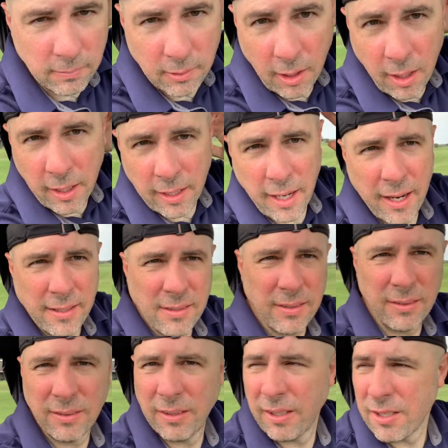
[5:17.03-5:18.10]
All right, guys,
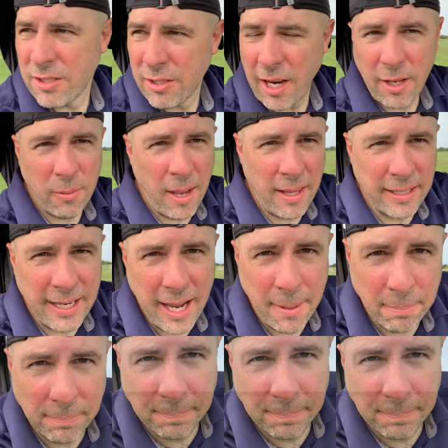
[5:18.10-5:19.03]
let's try the rally cap.